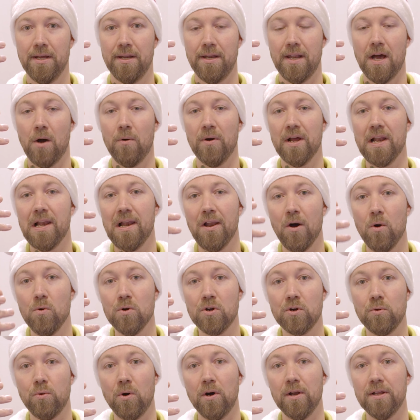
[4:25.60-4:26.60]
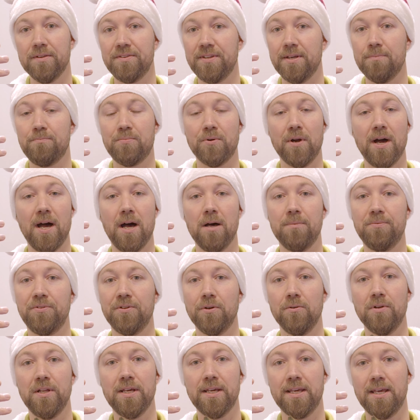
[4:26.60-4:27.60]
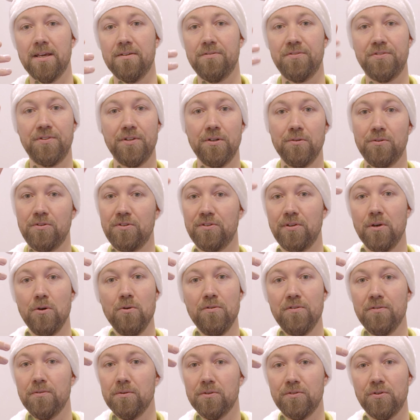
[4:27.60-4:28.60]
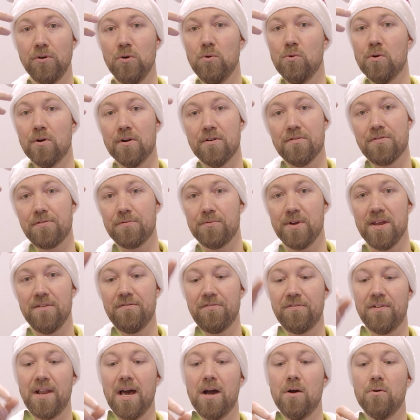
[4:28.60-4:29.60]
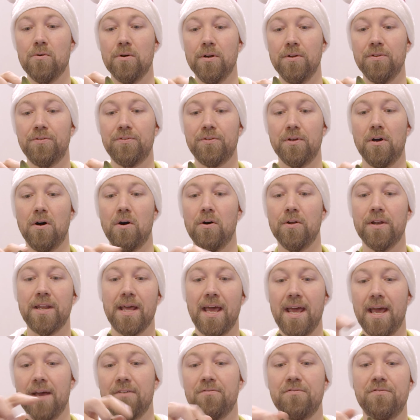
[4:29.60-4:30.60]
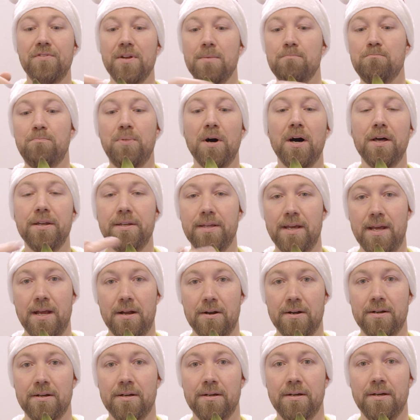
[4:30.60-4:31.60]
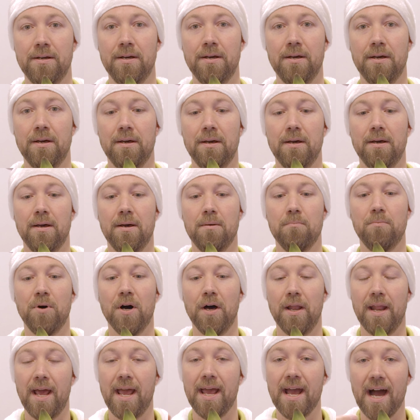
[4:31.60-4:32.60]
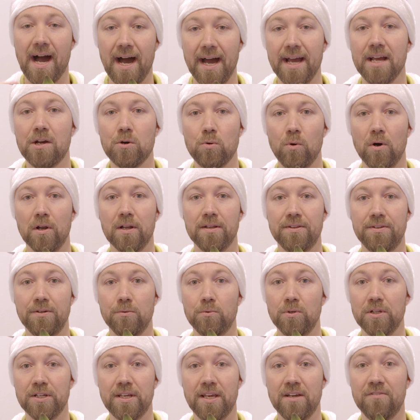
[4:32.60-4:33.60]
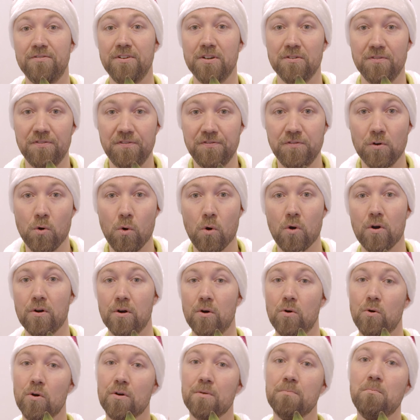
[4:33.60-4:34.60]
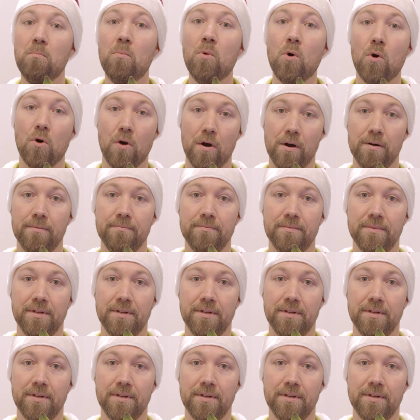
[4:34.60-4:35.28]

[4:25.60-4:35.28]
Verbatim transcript: Now a low quality perhaps only gives you two, two or three flowers on every bud here, but a high quality will give you four or more.